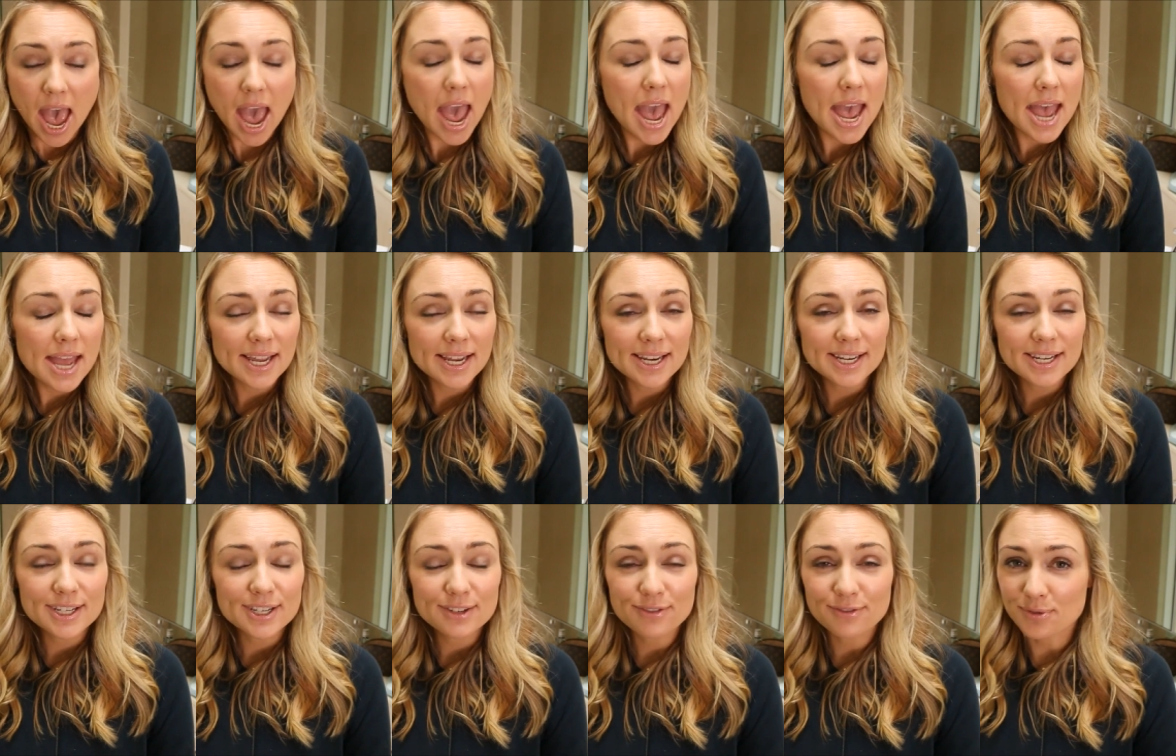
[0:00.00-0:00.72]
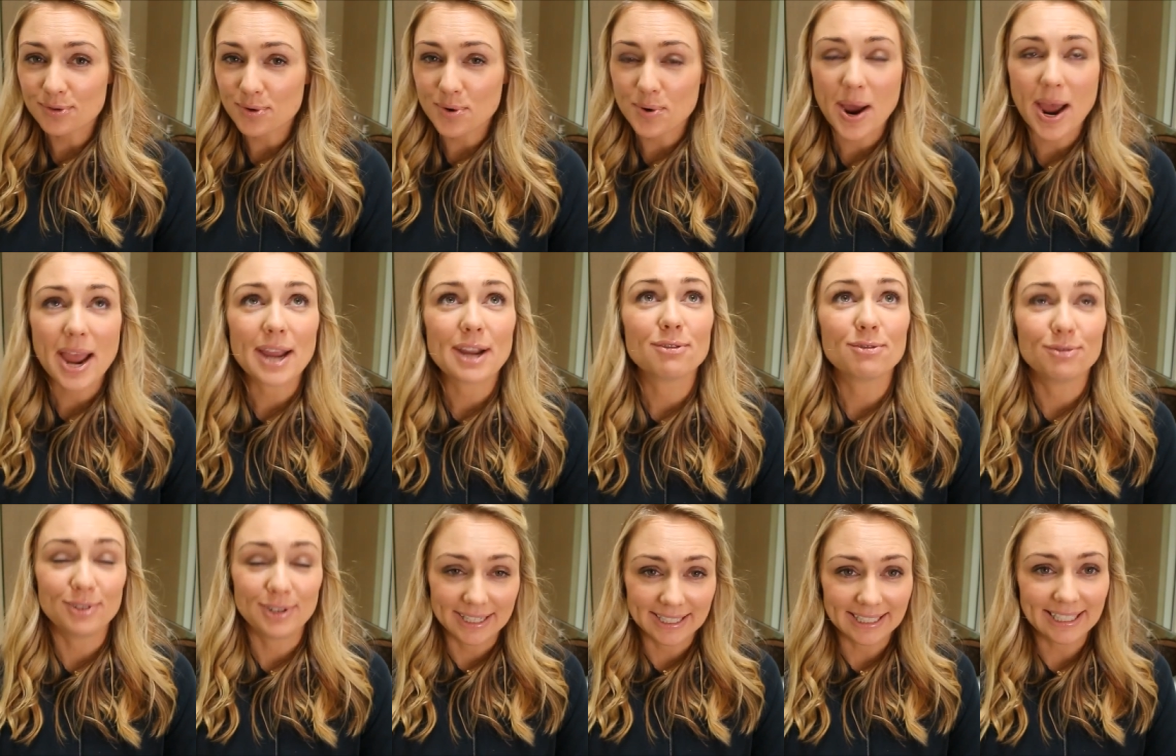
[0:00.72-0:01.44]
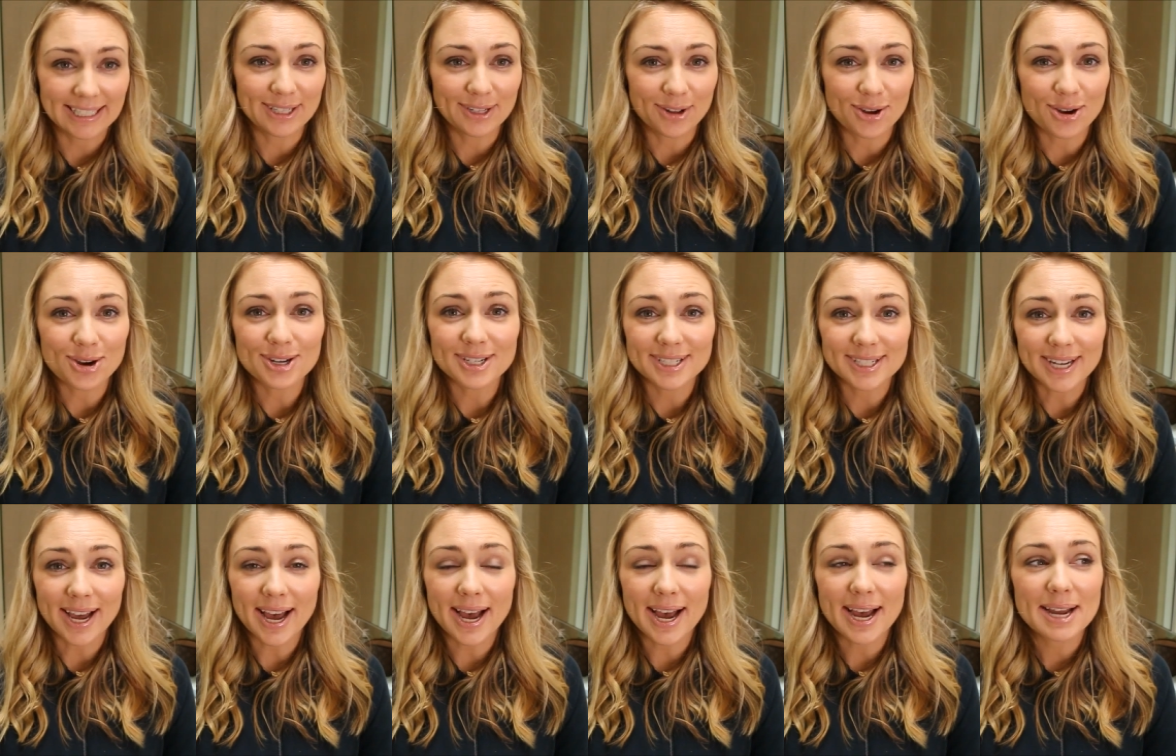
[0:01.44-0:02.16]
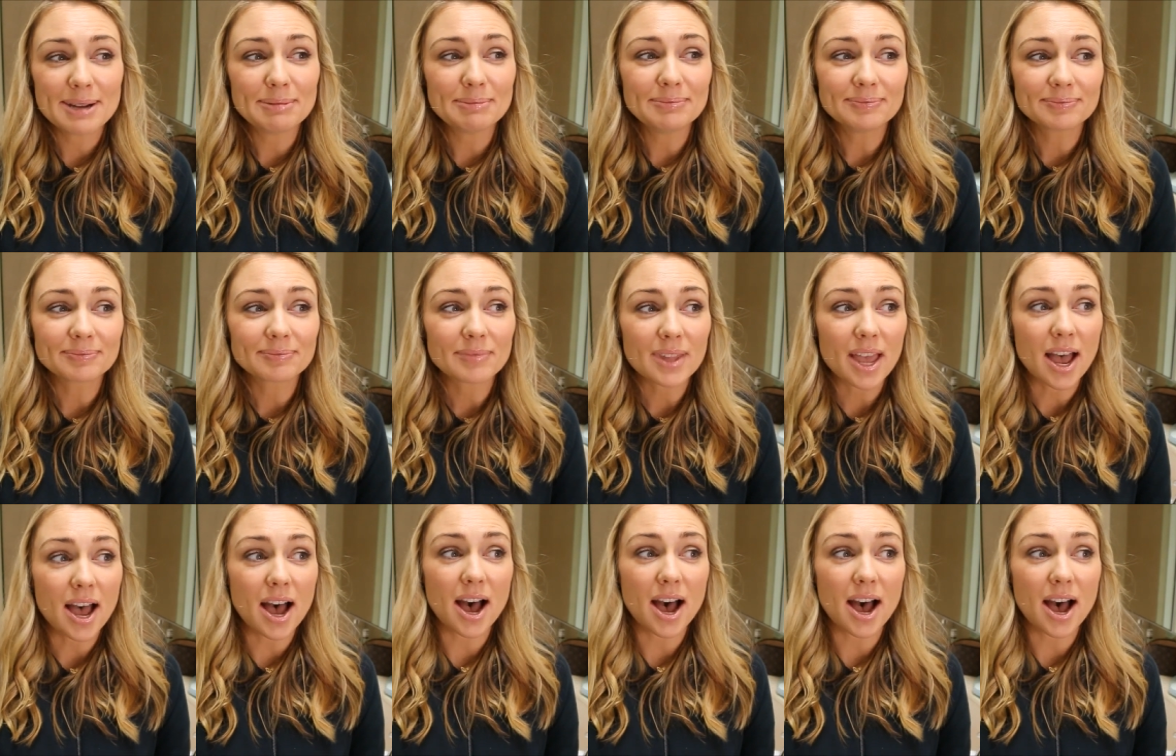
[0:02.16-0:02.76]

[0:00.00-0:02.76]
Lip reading: And for a really long time,